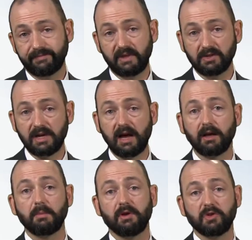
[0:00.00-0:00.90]
there's not
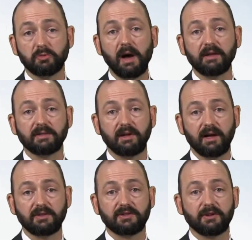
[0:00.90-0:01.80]
going to be a response to
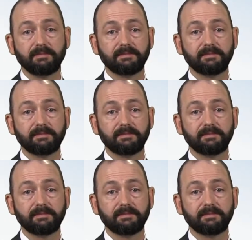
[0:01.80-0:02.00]
nitrogen.